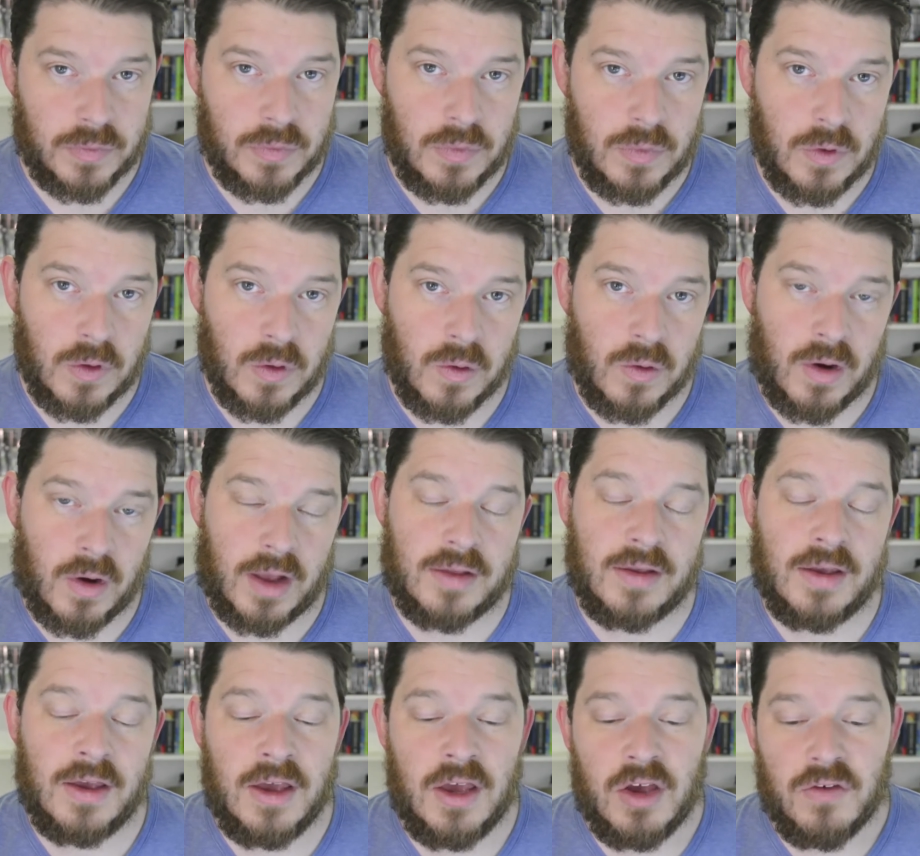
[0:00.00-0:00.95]
All right,
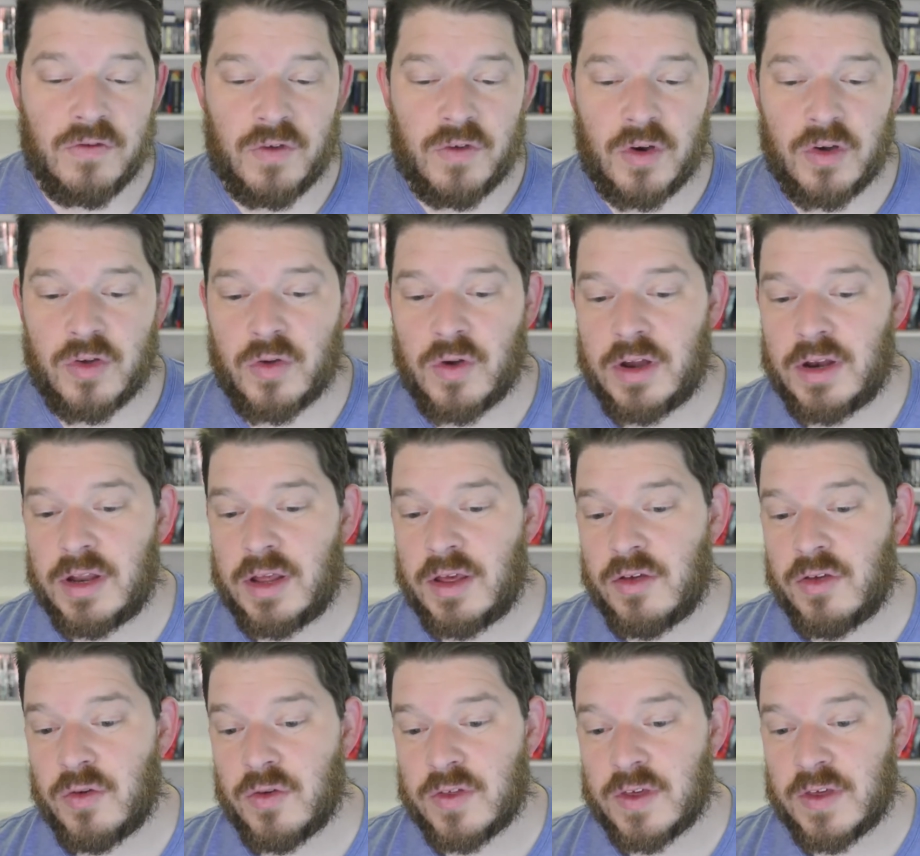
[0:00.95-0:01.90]
first one is
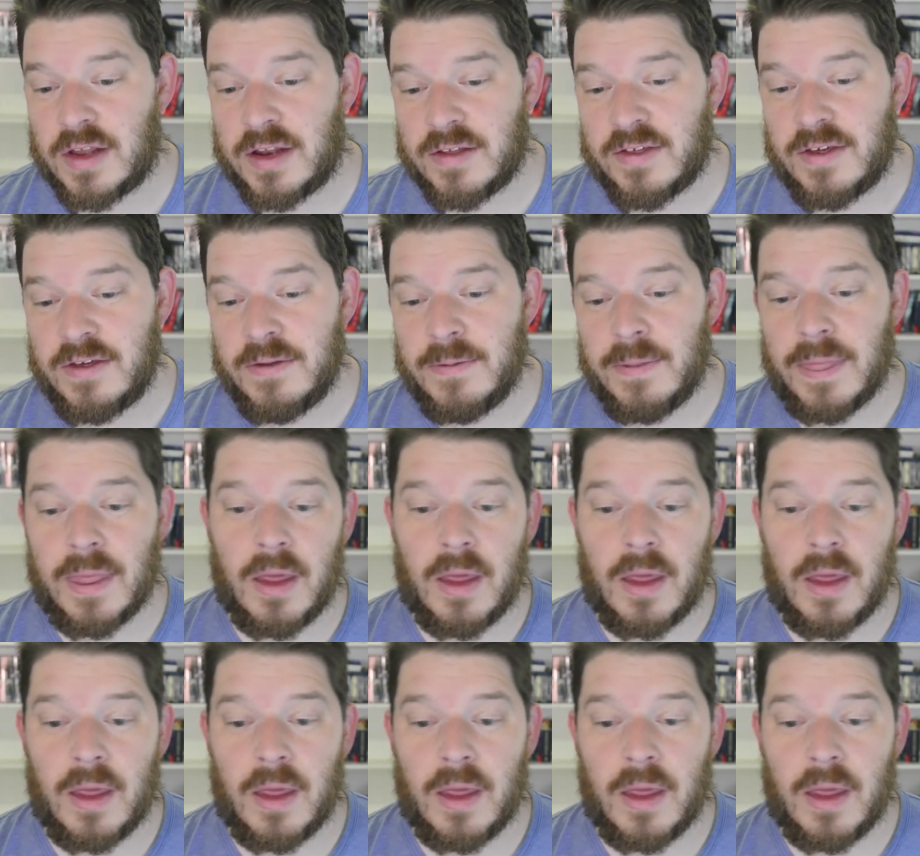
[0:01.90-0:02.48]
utility,